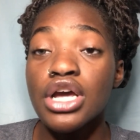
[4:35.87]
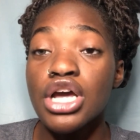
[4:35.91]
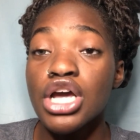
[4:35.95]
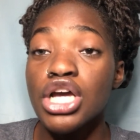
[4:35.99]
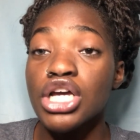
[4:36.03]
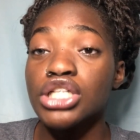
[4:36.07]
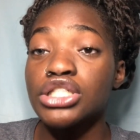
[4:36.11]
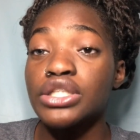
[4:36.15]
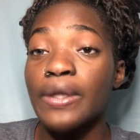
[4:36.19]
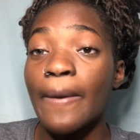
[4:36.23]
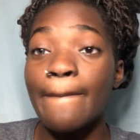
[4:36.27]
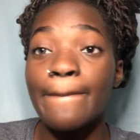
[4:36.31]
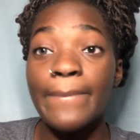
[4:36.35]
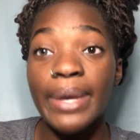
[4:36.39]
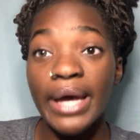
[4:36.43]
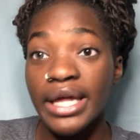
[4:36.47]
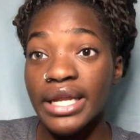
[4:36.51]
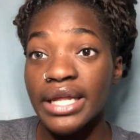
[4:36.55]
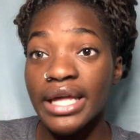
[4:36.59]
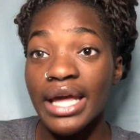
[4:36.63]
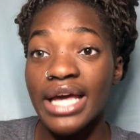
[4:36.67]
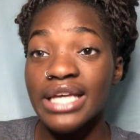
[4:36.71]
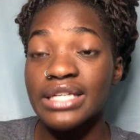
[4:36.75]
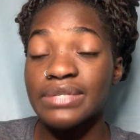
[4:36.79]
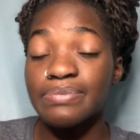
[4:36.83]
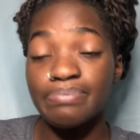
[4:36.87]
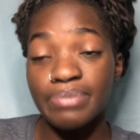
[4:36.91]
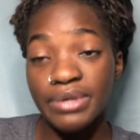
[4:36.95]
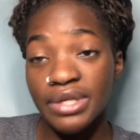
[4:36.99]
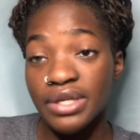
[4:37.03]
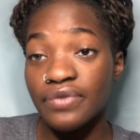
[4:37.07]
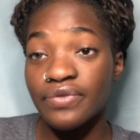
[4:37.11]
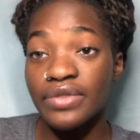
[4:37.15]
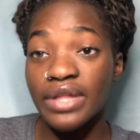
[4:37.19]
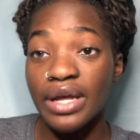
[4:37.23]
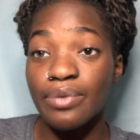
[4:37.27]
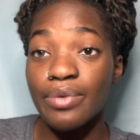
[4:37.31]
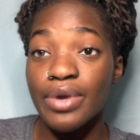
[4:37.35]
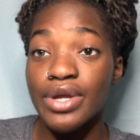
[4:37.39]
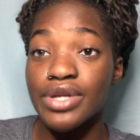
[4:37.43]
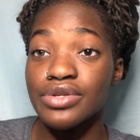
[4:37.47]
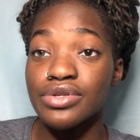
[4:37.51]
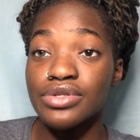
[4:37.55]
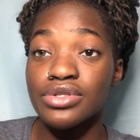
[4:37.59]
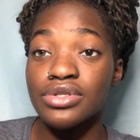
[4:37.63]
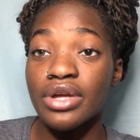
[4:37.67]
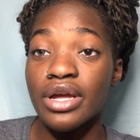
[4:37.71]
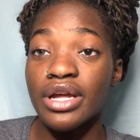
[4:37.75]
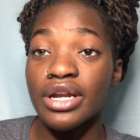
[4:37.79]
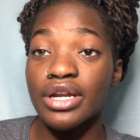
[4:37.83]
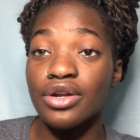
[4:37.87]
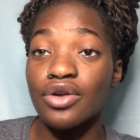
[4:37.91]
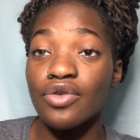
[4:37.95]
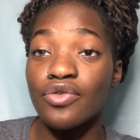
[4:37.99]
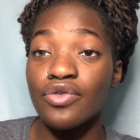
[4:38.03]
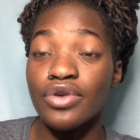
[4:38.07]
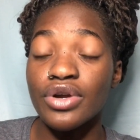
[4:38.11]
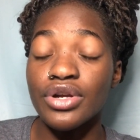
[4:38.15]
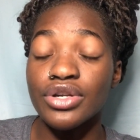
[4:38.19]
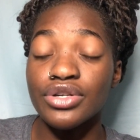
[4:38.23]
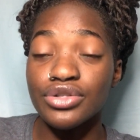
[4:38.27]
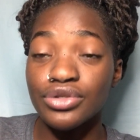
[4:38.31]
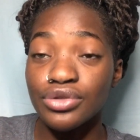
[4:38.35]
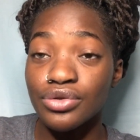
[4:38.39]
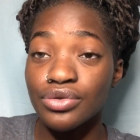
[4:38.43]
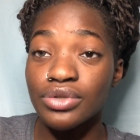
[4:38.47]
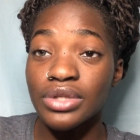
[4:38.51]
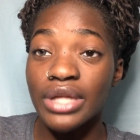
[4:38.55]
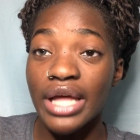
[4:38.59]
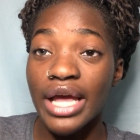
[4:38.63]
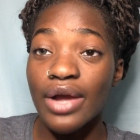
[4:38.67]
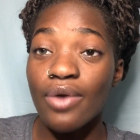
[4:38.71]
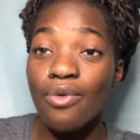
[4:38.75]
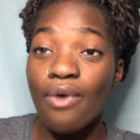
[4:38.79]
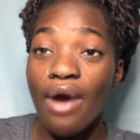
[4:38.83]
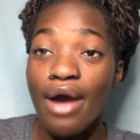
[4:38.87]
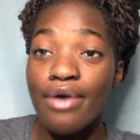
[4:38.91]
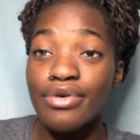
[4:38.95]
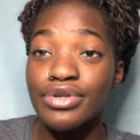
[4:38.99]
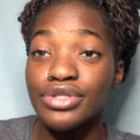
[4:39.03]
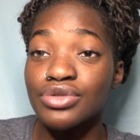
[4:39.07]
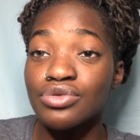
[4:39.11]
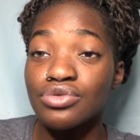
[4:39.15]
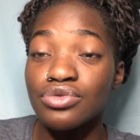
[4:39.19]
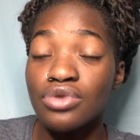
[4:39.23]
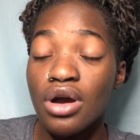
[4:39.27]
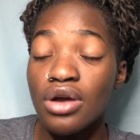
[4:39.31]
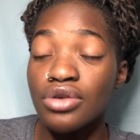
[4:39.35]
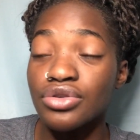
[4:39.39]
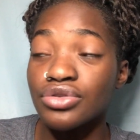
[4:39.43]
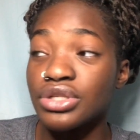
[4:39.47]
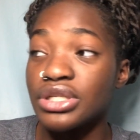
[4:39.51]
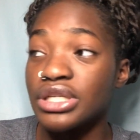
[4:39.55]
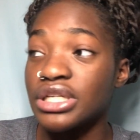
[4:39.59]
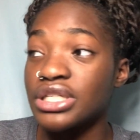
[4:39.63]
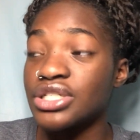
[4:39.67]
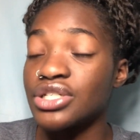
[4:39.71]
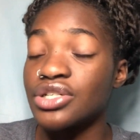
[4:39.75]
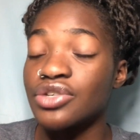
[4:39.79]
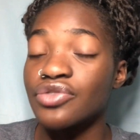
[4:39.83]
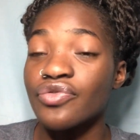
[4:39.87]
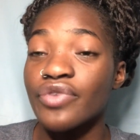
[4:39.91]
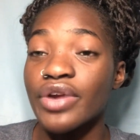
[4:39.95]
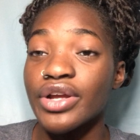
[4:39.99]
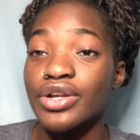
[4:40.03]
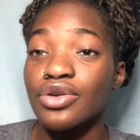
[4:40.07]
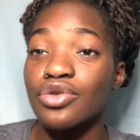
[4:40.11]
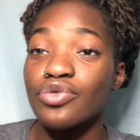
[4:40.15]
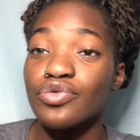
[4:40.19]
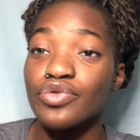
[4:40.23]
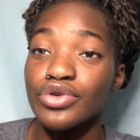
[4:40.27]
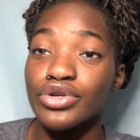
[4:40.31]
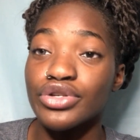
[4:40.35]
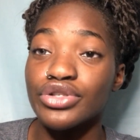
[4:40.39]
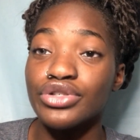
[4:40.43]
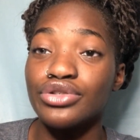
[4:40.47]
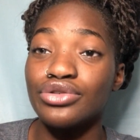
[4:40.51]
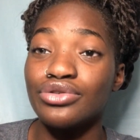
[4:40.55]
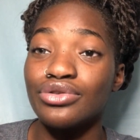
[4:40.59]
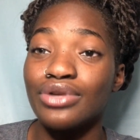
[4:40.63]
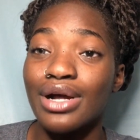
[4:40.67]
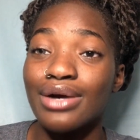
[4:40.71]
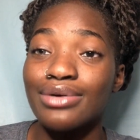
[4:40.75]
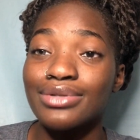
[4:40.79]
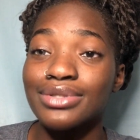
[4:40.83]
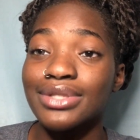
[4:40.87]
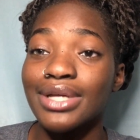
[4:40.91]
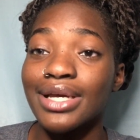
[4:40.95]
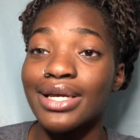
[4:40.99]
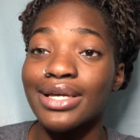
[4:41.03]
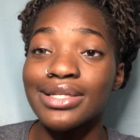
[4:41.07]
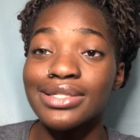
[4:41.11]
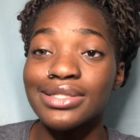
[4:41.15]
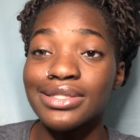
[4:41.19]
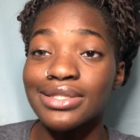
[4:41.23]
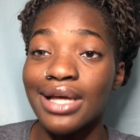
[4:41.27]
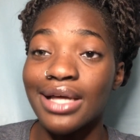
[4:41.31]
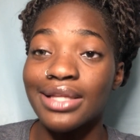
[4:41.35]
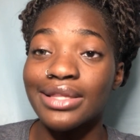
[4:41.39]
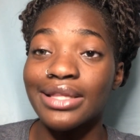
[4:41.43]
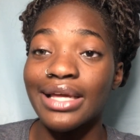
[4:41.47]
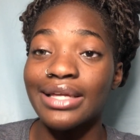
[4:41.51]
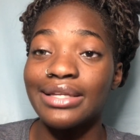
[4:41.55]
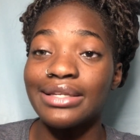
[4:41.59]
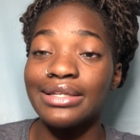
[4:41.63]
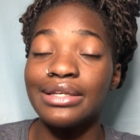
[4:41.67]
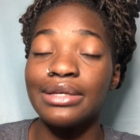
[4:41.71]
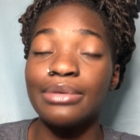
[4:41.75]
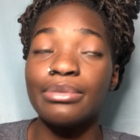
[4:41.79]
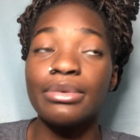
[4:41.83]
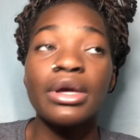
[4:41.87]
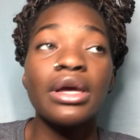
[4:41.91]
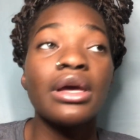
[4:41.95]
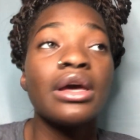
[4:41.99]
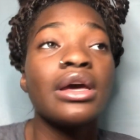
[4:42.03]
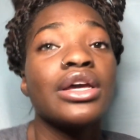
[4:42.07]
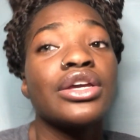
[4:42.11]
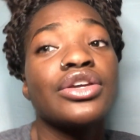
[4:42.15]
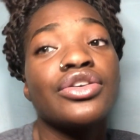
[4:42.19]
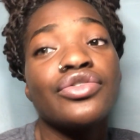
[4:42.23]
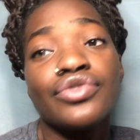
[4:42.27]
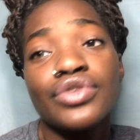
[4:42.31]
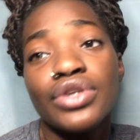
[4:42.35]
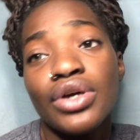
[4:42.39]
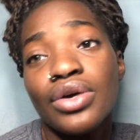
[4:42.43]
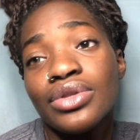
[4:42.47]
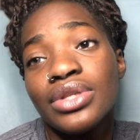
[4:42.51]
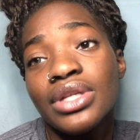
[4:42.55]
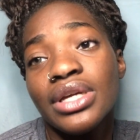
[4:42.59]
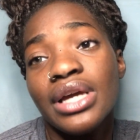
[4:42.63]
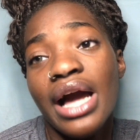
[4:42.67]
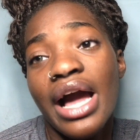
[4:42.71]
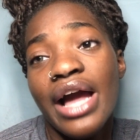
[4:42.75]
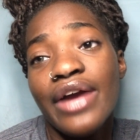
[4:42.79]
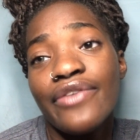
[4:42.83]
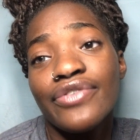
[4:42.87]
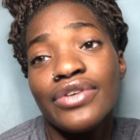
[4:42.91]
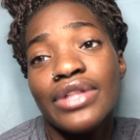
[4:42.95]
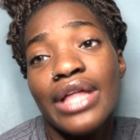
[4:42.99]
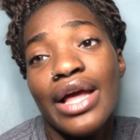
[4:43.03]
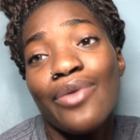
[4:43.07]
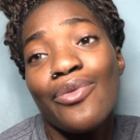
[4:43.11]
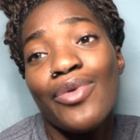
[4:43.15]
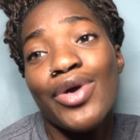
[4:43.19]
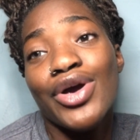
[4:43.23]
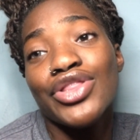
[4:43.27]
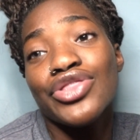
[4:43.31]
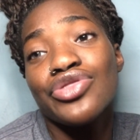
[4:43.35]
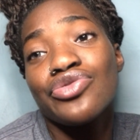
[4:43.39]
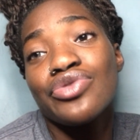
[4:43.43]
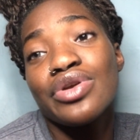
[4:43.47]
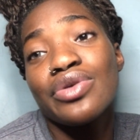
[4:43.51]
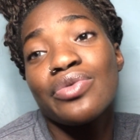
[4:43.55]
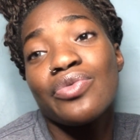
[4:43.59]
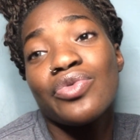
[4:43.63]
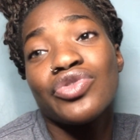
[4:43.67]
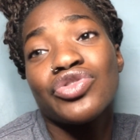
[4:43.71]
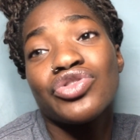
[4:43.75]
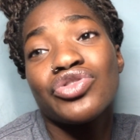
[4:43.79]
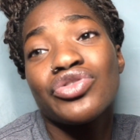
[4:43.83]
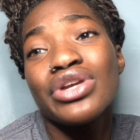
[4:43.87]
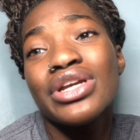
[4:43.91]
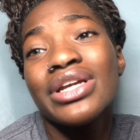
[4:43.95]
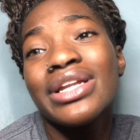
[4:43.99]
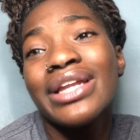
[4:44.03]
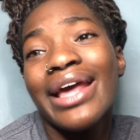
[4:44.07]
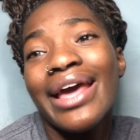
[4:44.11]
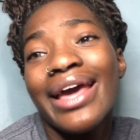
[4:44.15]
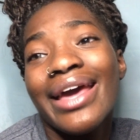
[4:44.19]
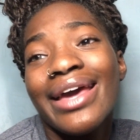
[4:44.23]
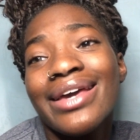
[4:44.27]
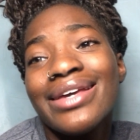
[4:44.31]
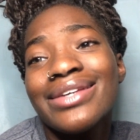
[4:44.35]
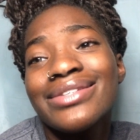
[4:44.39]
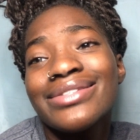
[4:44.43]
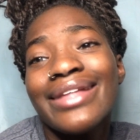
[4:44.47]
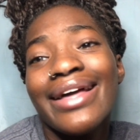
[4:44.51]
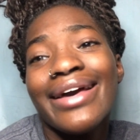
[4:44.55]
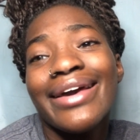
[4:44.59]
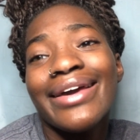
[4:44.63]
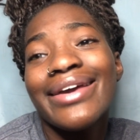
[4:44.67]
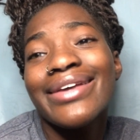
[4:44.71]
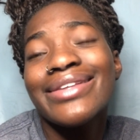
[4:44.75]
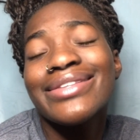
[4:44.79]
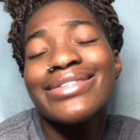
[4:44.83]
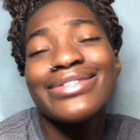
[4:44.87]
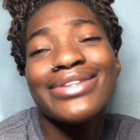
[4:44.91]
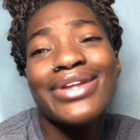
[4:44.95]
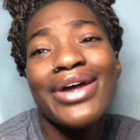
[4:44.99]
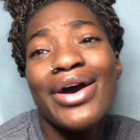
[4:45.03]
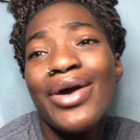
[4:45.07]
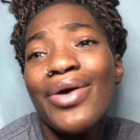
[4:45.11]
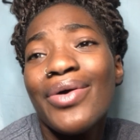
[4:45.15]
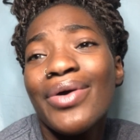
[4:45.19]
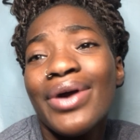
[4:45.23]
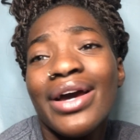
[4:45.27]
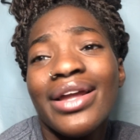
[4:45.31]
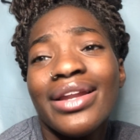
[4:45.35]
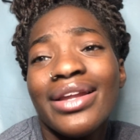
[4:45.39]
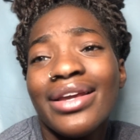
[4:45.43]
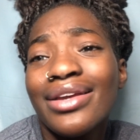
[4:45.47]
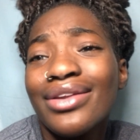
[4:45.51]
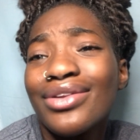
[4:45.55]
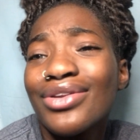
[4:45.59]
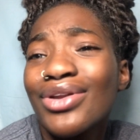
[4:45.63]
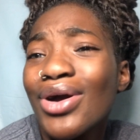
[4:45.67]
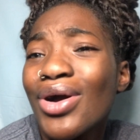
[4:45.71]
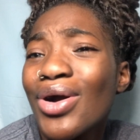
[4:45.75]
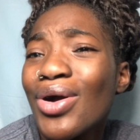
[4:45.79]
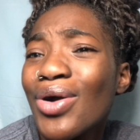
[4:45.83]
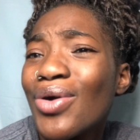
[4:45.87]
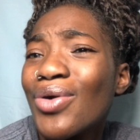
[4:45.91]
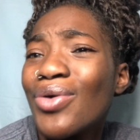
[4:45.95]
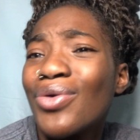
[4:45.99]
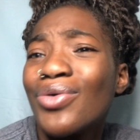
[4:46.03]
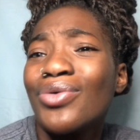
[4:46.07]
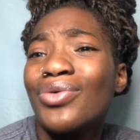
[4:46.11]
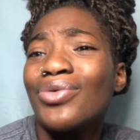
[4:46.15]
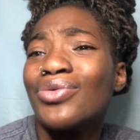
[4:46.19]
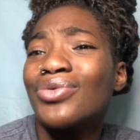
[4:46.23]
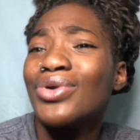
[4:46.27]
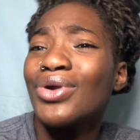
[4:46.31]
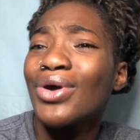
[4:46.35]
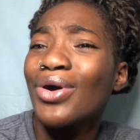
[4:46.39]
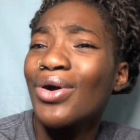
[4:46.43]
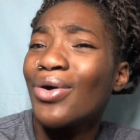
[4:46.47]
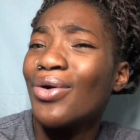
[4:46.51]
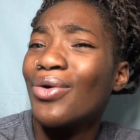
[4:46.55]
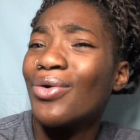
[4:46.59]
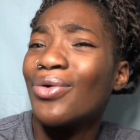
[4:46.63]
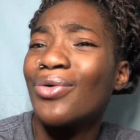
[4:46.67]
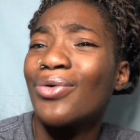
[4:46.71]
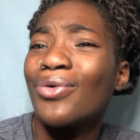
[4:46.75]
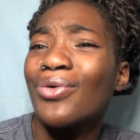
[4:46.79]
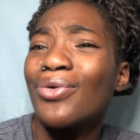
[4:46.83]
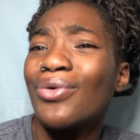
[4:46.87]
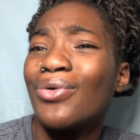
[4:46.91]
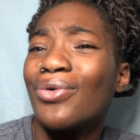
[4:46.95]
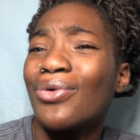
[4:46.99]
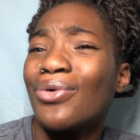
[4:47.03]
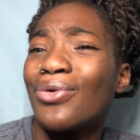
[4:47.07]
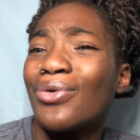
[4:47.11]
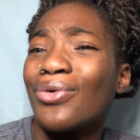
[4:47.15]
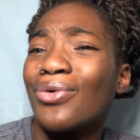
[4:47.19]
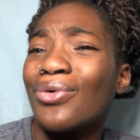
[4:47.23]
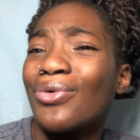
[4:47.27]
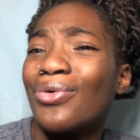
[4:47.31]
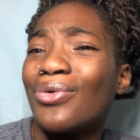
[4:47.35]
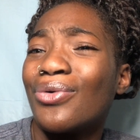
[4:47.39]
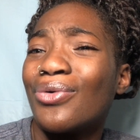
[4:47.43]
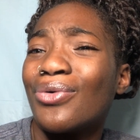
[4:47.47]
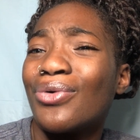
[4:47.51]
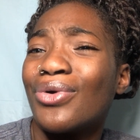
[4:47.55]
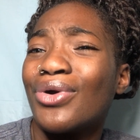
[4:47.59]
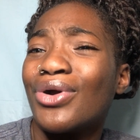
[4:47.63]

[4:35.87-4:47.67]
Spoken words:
some petty-ass beef that Rachel started over a dude. Like, why would you diss your friend over a dude? I was like, it's not that deep. You've known the guy for, like, what, three days? Like, it's no, honey, no.